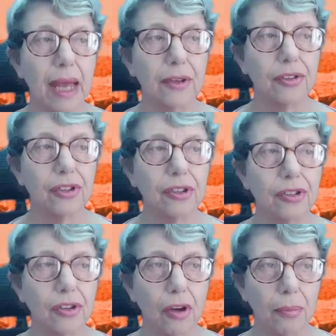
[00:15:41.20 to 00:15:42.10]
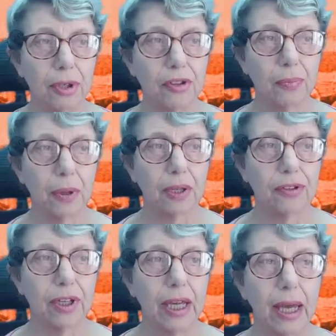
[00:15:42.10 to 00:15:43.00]
And since the Communist
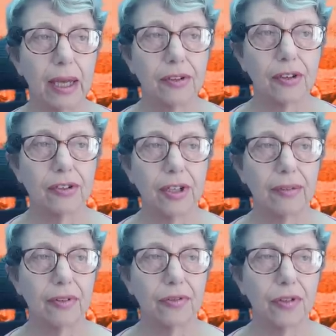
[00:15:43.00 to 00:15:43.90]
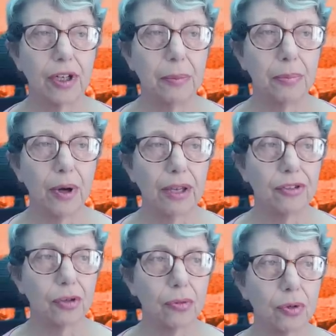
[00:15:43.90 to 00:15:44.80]
Party doesn't have a free
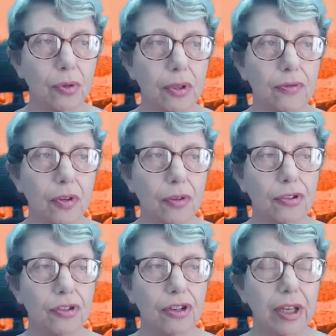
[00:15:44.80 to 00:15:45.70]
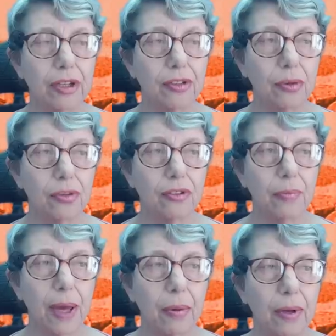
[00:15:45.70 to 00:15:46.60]
press or rule of law to check its use of
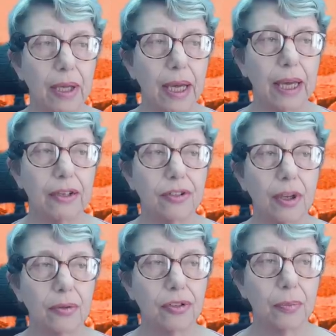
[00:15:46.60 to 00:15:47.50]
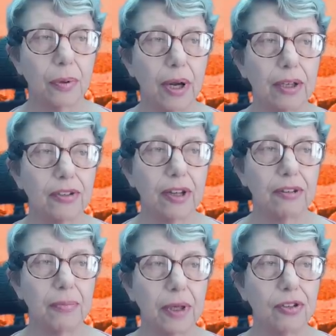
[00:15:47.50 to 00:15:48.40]
power, it's no surprise there
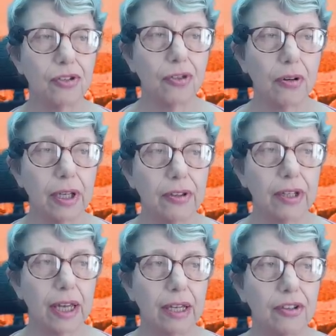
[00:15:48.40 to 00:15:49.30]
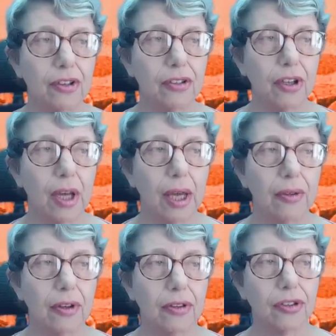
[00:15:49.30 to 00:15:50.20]
have been strong indications
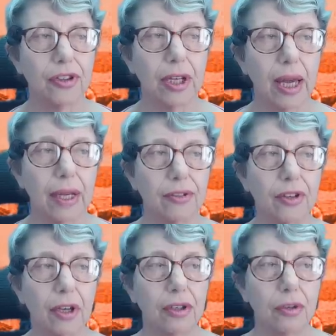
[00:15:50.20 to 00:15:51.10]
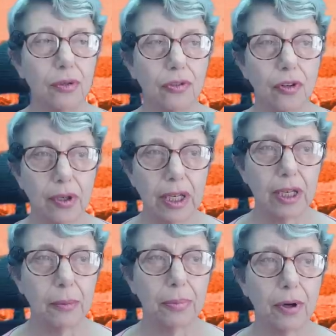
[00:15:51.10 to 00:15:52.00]
that the CIs are used for
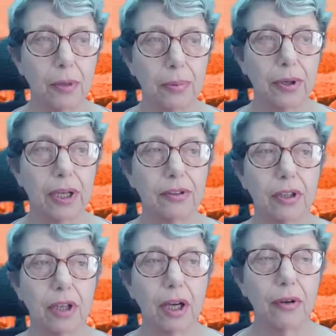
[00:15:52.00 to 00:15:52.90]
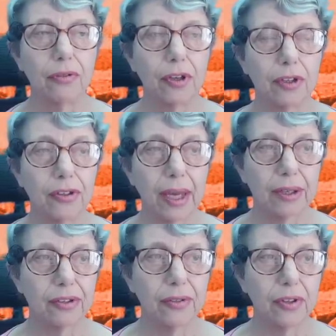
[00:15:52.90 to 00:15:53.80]
inappropriate, covert
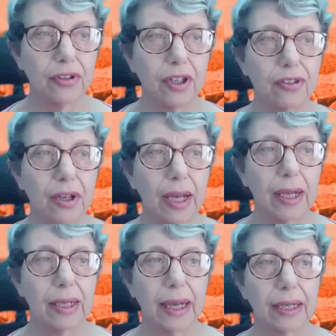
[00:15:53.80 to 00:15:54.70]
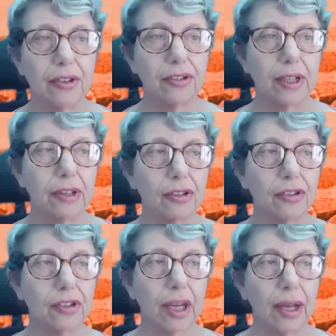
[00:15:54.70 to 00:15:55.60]
activities like
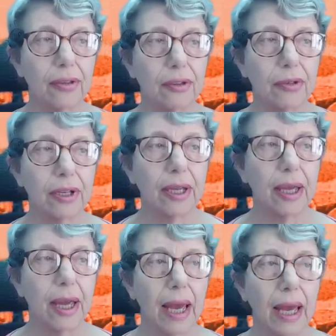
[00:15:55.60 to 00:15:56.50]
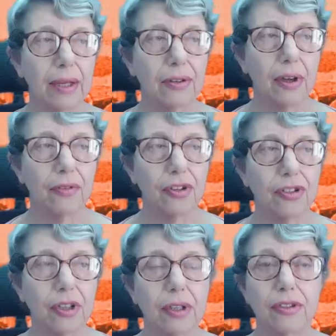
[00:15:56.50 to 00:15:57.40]
intelligence gathering and
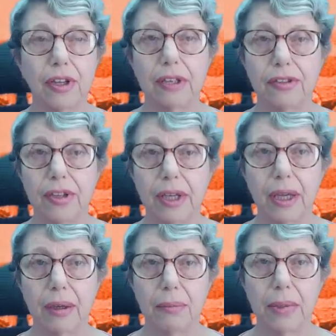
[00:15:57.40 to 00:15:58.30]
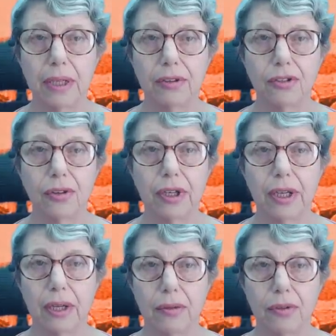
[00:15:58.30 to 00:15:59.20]
facilitating military
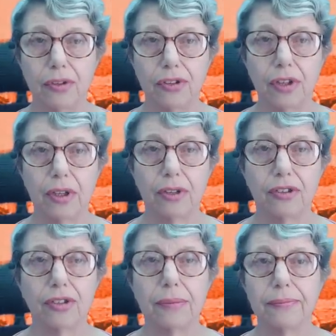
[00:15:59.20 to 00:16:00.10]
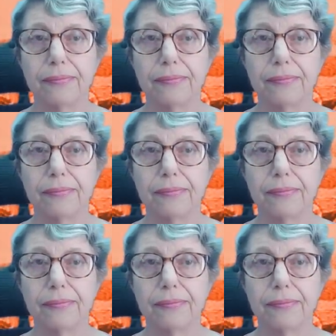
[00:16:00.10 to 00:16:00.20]
research.